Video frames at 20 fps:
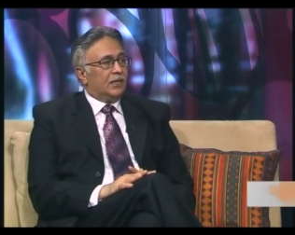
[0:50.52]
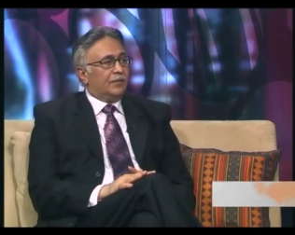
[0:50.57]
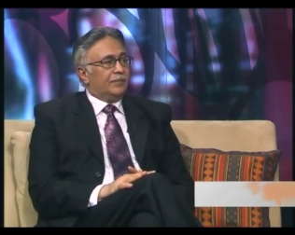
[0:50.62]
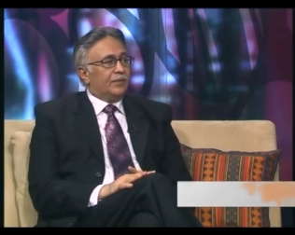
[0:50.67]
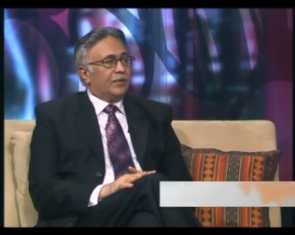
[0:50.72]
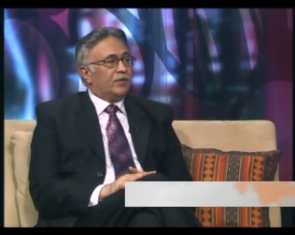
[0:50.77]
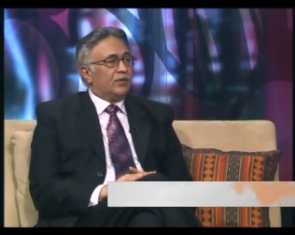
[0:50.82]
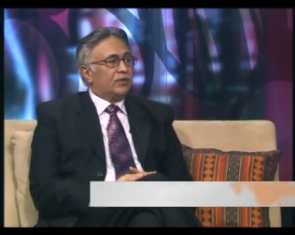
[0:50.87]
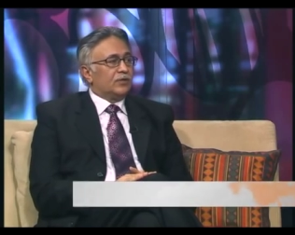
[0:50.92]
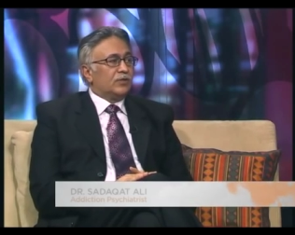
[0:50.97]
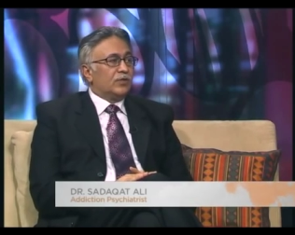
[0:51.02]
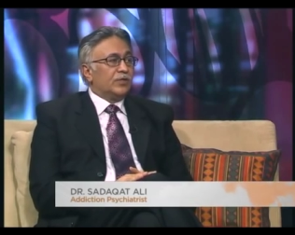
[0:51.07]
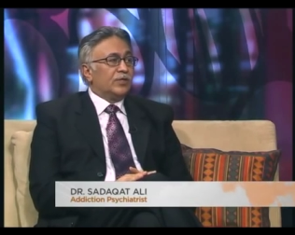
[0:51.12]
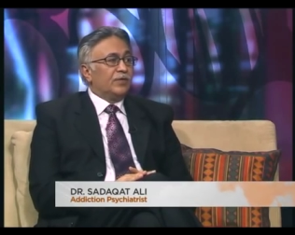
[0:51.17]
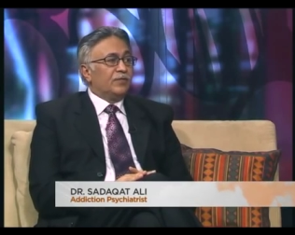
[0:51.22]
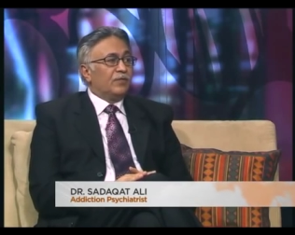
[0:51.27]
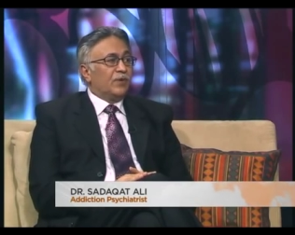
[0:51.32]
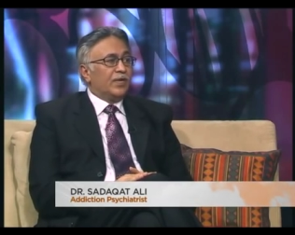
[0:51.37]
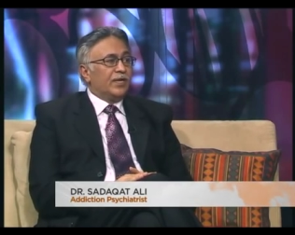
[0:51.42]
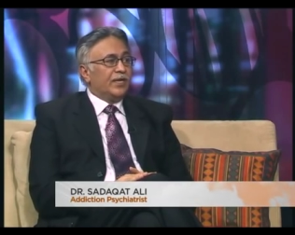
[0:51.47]
because on
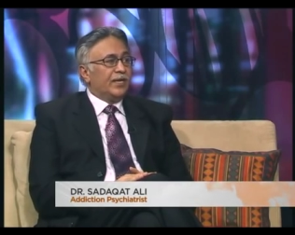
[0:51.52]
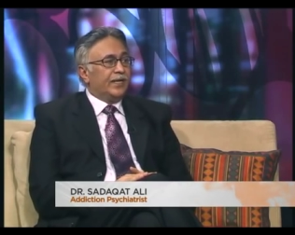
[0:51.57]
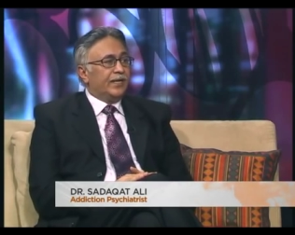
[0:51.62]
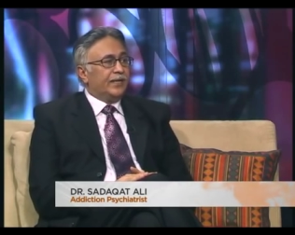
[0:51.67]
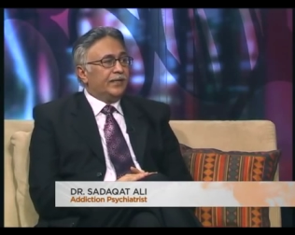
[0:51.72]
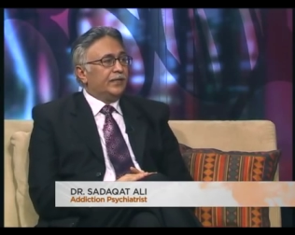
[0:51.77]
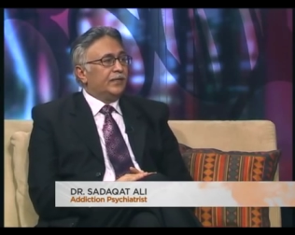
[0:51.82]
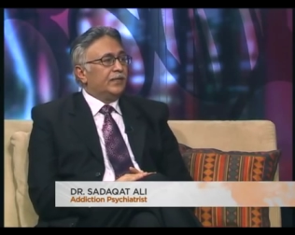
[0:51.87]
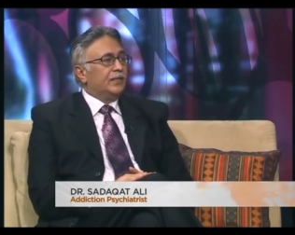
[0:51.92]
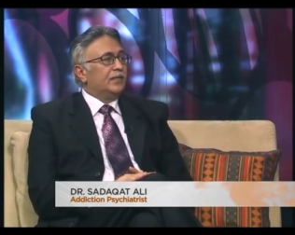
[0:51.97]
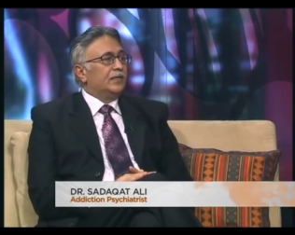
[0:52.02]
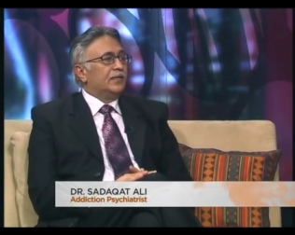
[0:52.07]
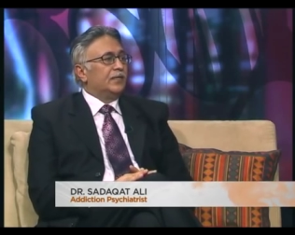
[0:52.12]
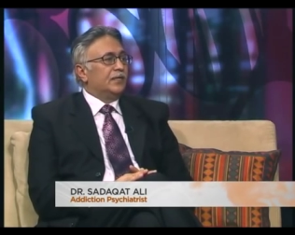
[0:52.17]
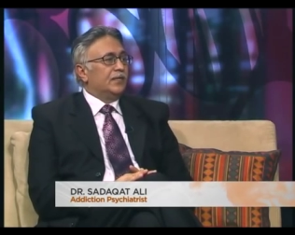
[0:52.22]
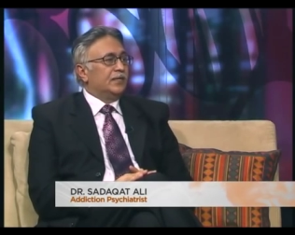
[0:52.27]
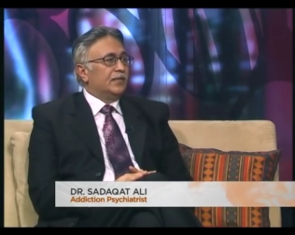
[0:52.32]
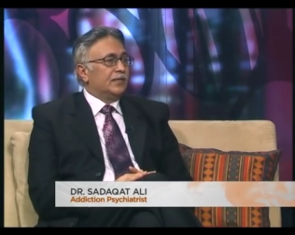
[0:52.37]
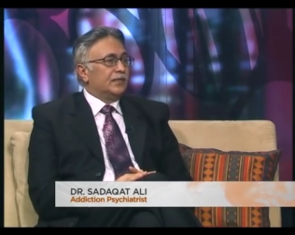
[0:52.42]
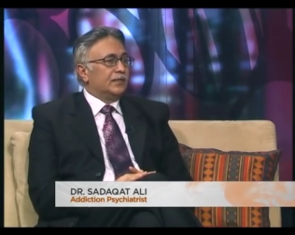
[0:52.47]
the one hand,
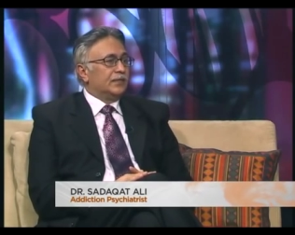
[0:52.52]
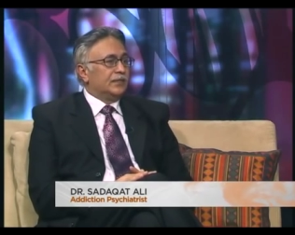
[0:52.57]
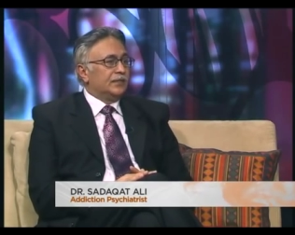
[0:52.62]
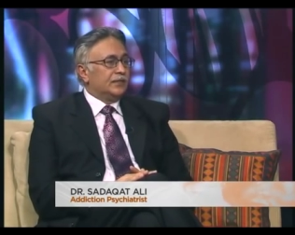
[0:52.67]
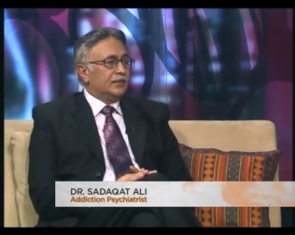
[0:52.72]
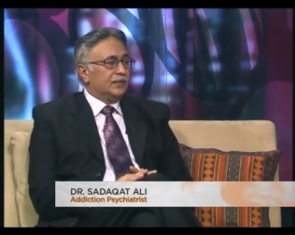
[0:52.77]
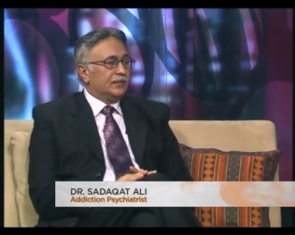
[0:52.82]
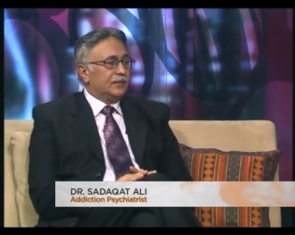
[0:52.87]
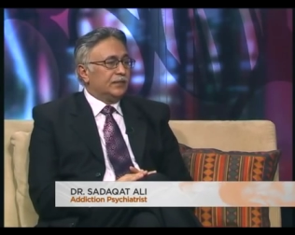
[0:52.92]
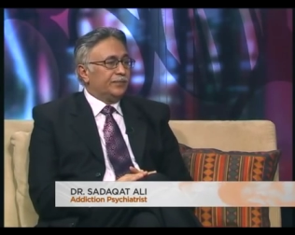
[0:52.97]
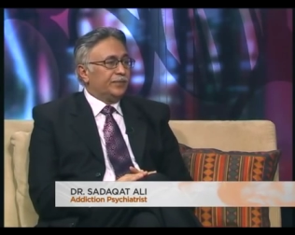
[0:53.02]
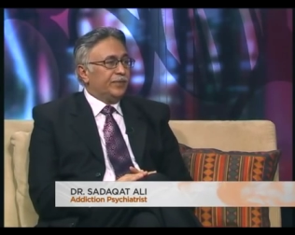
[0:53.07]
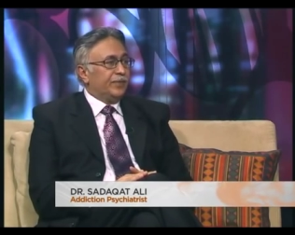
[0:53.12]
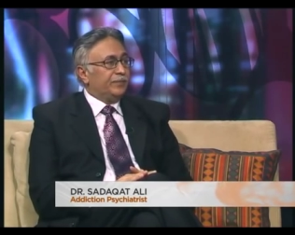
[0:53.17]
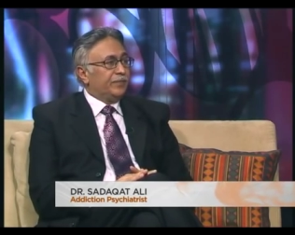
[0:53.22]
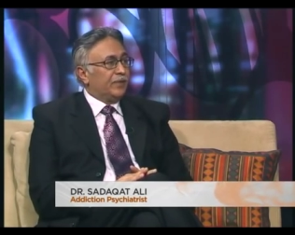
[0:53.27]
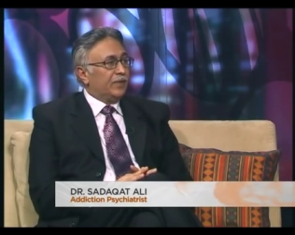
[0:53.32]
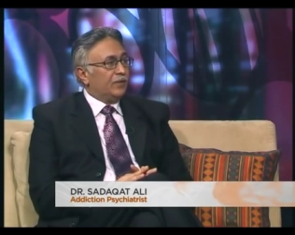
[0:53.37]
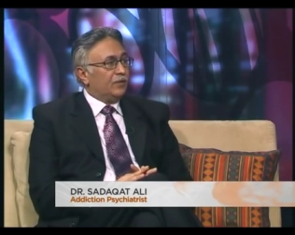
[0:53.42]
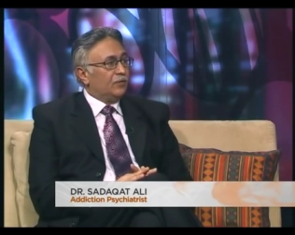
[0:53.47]
the
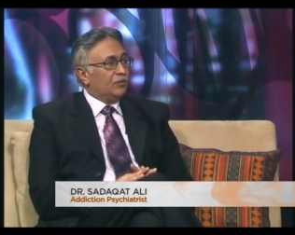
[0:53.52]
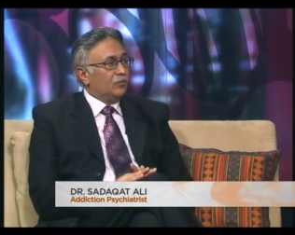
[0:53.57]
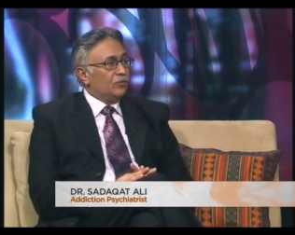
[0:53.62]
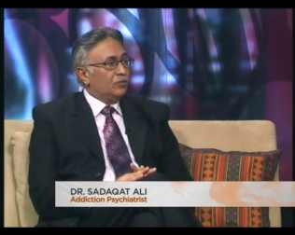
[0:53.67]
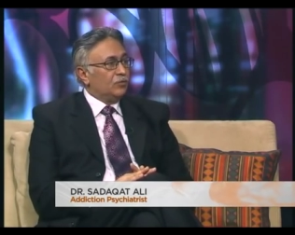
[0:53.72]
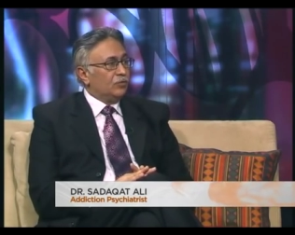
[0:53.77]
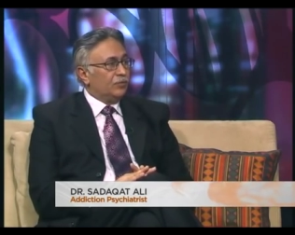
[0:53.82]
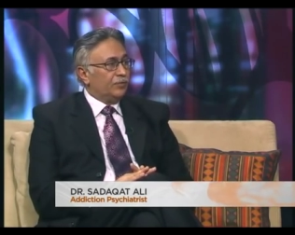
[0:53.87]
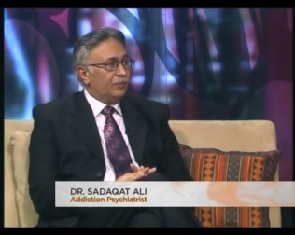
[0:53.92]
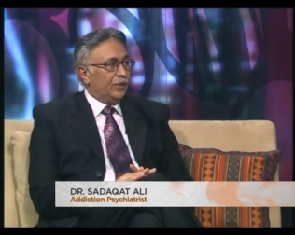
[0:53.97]
people who